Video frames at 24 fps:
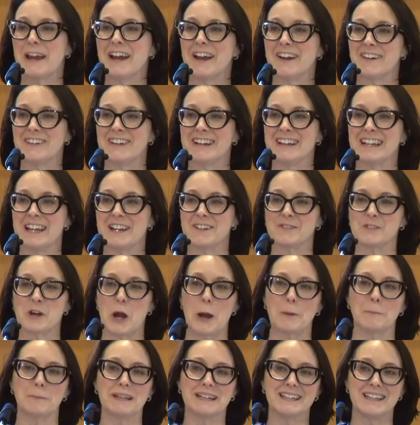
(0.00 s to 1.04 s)
Barron and
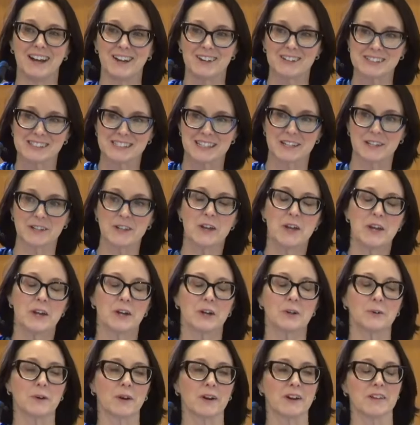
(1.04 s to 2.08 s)
Robin Nelson,
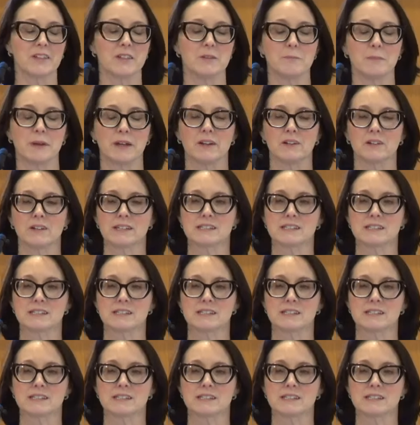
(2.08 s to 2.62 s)
who are in the middle.